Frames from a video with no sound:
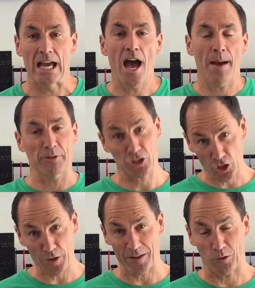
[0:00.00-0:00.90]
I'm going to show
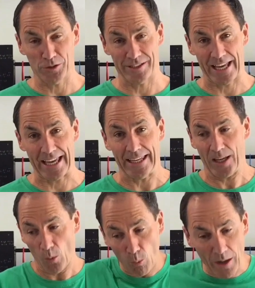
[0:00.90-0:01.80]
you that all today
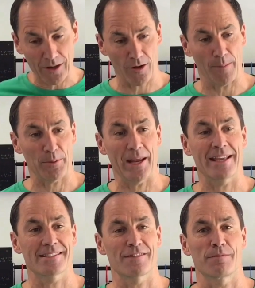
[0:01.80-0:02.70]
in one
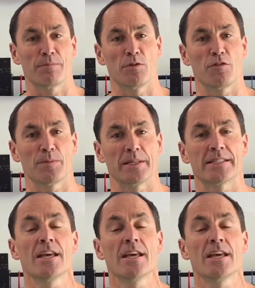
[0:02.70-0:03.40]
comprehensive movement.